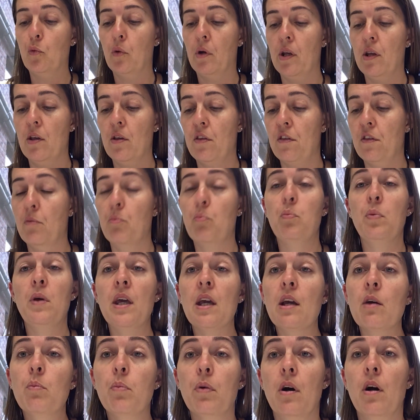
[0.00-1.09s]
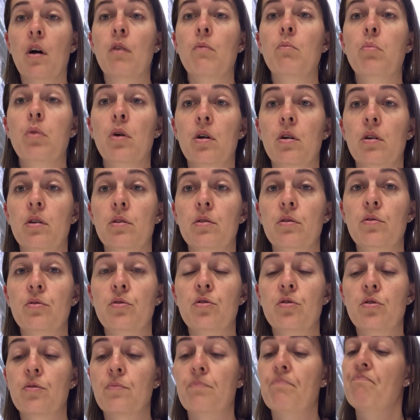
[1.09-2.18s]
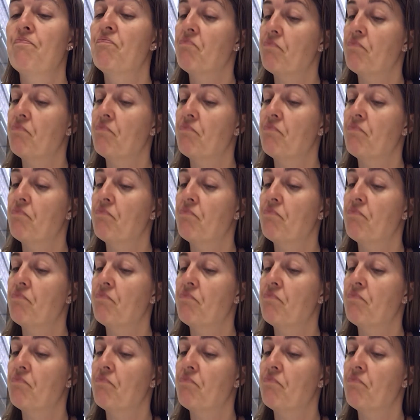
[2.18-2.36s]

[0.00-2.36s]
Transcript: with ping pong balls.